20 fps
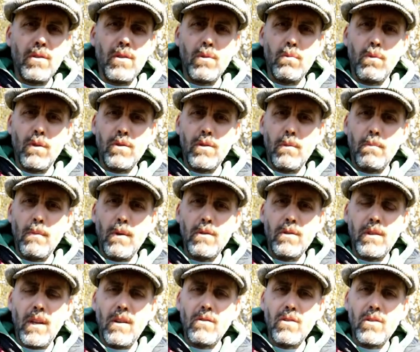is what's the
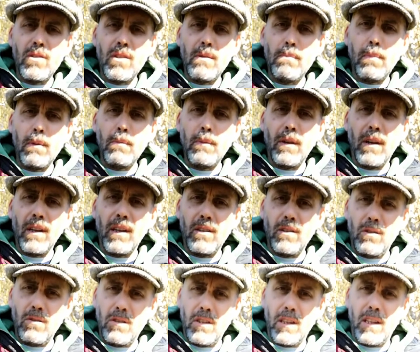most dangerous implement I could
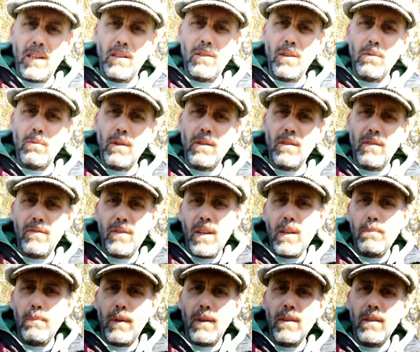use to kill you with, if
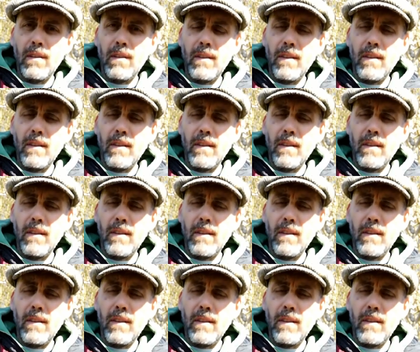need be.